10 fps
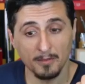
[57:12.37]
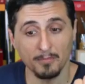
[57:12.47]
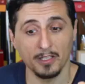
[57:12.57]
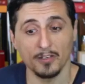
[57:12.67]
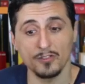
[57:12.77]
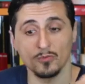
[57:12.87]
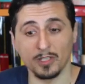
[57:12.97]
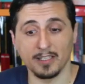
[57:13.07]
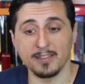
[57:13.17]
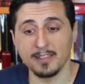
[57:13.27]
because we
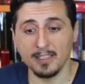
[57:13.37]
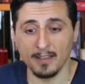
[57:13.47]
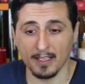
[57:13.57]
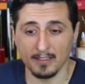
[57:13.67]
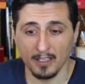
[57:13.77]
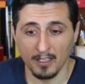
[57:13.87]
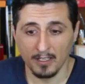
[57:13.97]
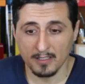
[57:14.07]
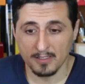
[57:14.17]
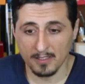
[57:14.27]
can see that
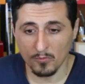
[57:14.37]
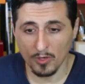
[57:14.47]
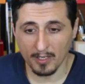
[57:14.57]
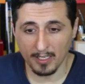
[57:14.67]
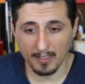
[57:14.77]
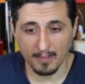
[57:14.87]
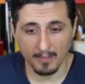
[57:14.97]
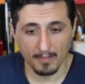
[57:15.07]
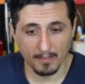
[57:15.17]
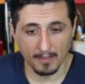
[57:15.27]
somewhere
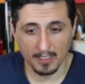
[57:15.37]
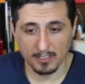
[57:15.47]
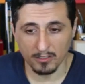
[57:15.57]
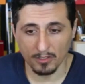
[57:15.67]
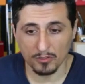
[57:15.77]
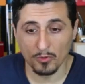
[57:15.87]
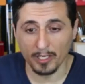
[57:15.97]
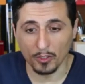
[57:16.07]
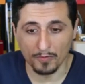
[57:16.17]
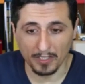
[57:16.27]
in these logs
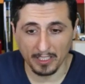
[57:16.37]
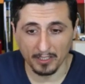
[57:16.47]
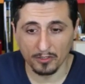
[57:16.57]
right over here,